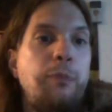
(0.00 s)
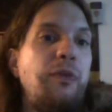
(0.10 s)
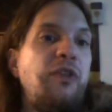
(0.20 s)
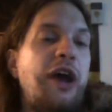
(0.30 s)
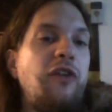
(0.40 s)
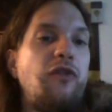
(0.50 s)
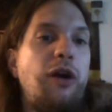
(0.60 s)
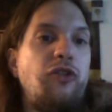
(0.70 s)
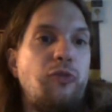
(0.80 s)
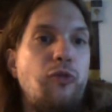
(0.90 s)
besides
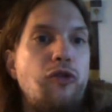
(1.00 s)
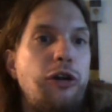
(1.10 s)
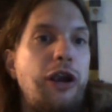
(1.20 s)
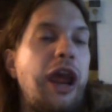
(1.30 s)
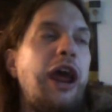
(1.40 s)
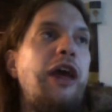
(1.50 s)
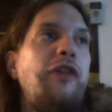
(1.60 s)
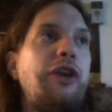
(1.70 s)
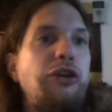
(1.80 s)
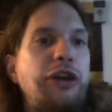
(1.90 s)
Roger Moore,
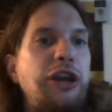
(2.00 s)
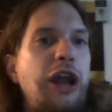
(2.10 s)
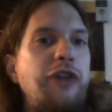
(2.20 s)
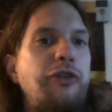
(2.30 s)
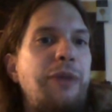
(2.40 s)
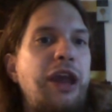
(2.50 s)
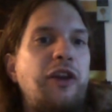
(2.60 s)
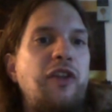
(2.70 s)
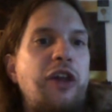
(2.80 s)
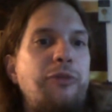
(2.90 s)
and they couldn't get either man,
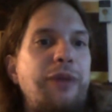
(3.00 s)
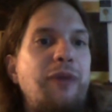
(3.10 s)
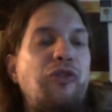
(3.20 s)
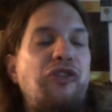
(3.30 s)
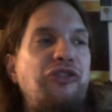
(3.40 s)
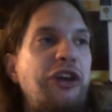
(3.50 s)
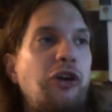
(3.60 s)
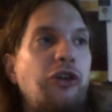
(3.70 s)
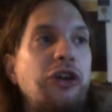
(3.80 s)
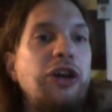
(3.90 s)
because either man was still